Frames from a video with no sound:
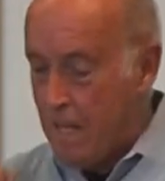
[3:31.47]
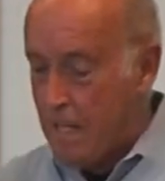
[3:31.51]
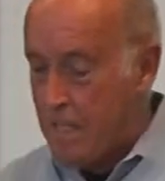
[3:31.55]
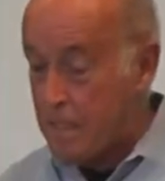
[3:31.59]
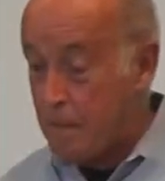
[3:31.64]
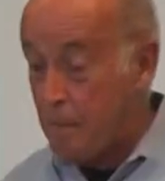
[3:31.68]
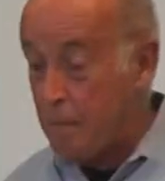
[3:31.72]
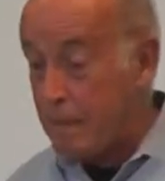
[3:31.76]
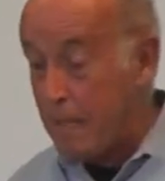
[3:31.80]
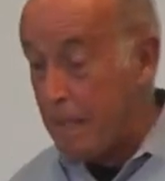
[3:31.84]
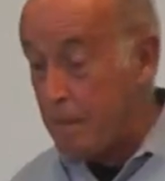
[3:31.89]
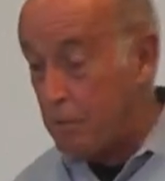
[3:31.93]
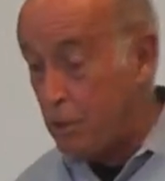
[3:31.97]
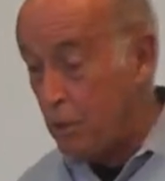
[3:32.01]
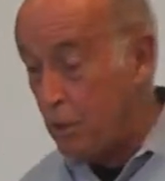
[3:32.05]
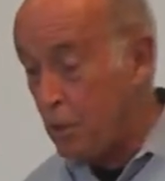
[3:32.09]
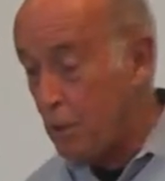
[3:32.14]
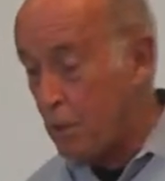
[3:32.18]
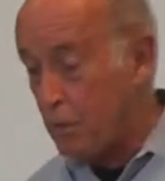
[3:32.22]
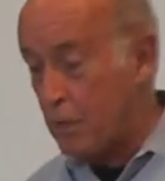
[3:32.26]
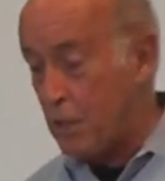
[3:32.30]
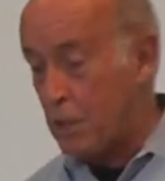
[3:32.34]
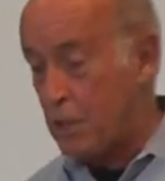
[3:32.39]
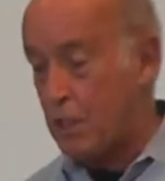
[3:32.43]
Sometimes the
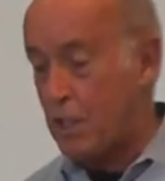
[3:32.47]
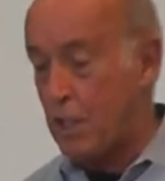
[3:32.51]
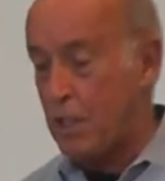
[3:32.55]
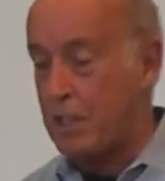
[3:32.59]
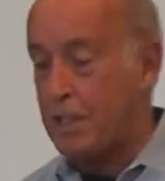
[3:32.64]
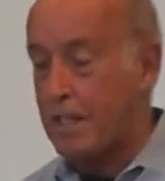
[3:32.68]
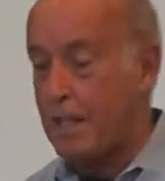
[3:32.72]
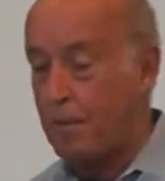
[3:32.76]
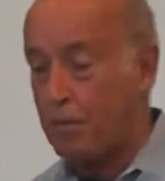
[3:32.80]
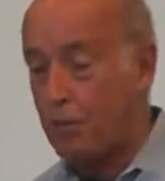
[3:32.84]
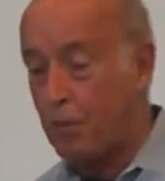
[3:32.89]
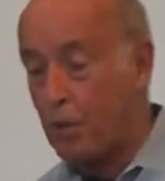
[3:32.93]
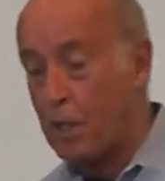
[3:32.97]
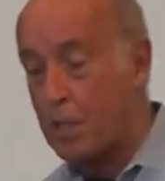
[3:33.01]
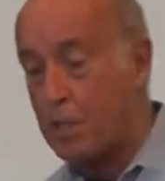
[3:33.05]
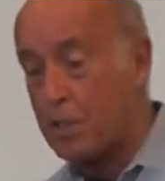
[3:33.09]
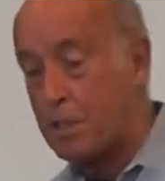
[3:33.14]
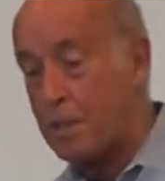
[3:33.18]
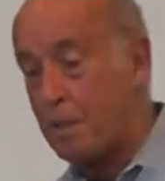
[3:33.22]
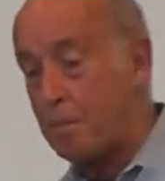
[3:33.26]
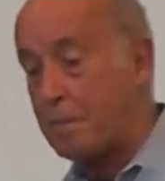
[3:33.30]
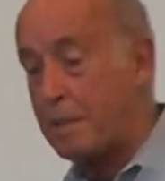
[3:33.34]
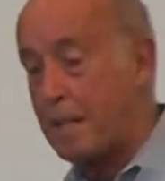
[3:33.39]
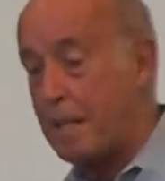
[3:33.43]
universe does that for
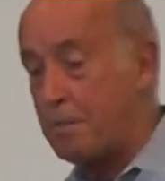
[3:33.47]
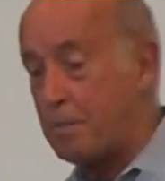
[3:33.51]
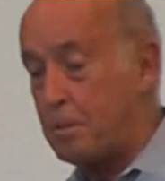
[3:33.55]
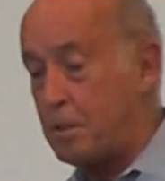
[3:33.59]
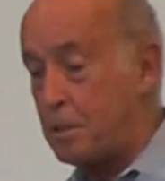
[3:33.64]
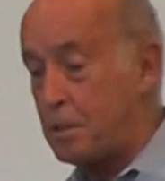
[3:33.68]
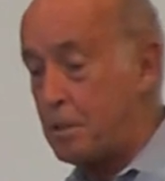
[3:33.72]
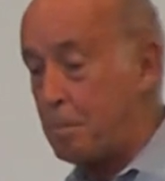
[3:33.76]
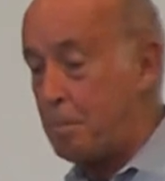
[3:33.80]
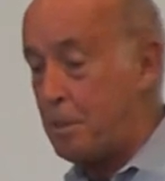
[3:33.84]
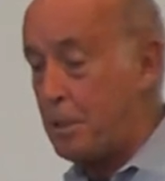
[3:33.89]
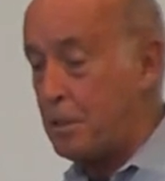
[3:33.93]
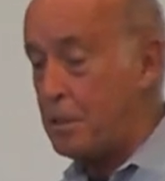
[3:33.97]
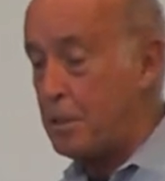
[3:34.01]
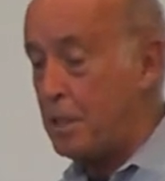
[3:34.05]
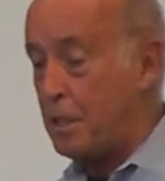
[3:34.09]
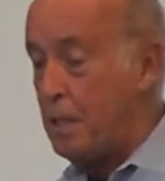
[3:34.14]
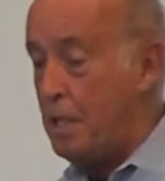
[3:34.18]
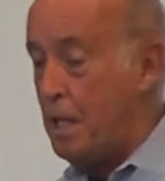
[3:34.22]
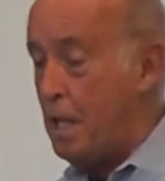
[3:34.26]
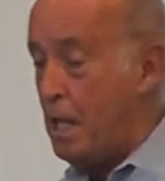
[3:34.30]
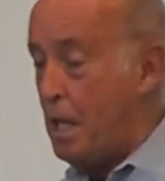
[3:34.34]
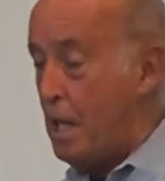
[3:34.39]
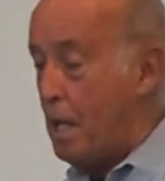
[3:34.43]
us, sometimes it's a
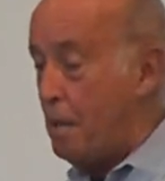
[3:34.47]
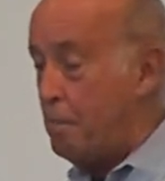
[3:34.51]
person,